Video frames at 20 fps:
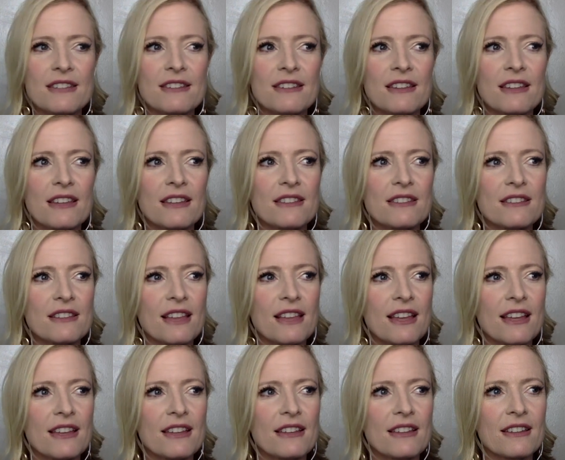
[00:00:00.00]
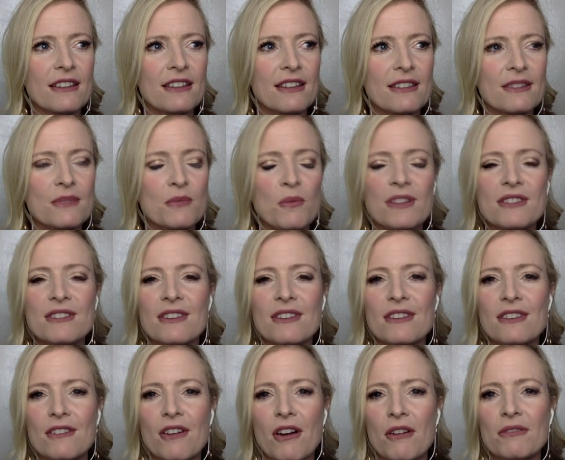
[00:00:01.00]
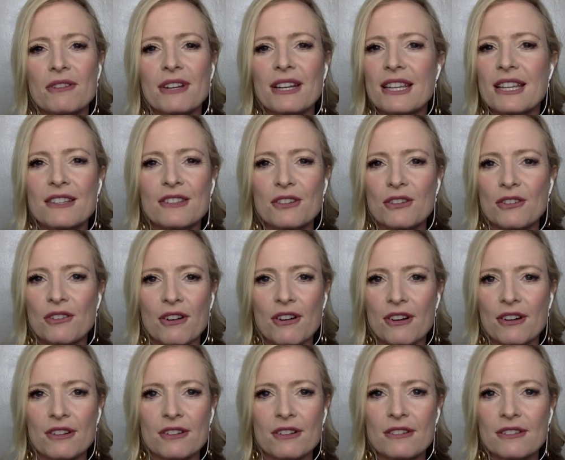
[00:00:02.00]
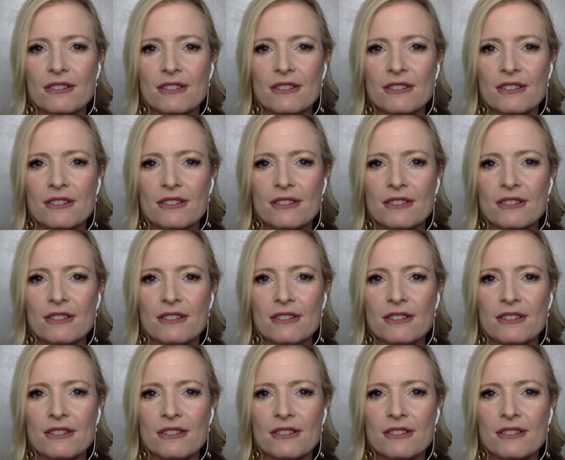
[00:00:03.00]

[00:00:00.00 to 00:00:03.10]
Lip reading: It's like, it's what's already in your heart.